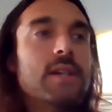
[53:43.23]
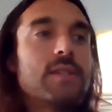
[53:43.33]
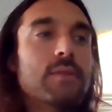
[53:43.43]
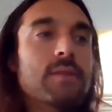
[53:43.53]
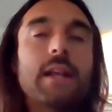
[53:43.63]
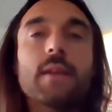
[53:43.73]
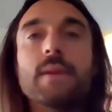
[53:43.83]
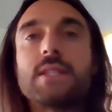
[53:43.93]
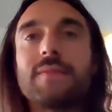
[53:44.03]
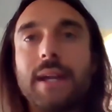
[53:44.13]
Certain
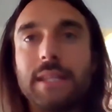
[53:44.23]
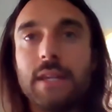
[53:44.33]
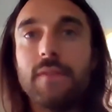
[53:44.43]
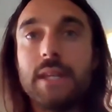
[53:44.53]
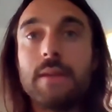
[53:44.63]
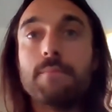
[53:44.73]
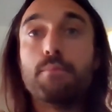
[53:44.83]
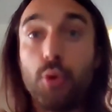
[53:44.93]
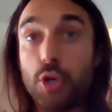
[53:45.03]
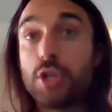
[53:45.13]
elements of activity
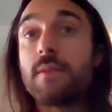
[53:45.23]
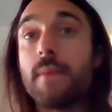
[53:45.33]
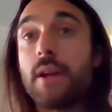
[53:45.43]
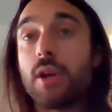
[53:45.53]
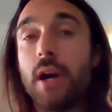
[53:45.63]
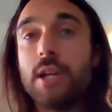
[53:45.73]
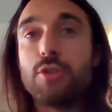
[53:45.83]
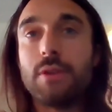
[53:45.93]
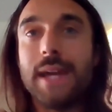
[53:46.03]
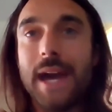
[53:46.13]
push the
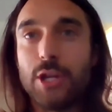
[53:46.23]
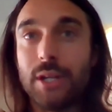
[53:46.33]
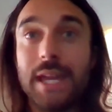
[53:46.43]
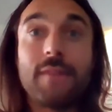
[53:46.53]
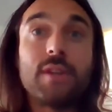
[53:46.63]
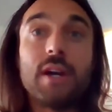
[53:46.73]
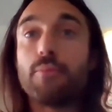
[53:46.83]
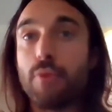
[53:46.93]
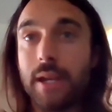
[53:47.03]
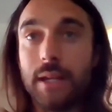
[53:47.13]
mitochondria to actually have to
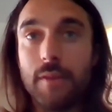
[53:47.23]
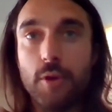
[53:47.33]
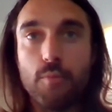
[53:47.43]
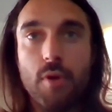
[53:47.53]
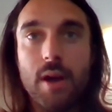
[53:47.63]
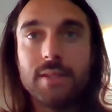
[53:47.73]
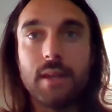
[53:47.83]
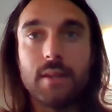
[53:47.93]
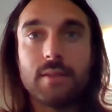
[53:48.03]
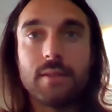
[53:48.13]
upregulate their process.